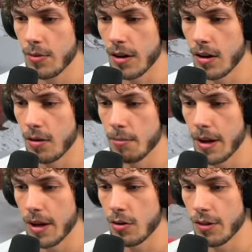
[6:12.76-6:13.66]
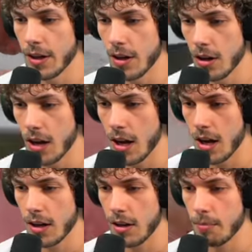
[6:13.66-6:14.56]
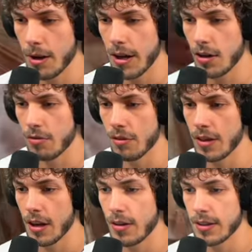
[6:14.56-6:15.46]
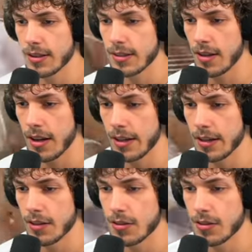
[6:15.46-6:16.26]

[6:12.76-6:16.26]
We got a man over here and a man over there. He's sliding.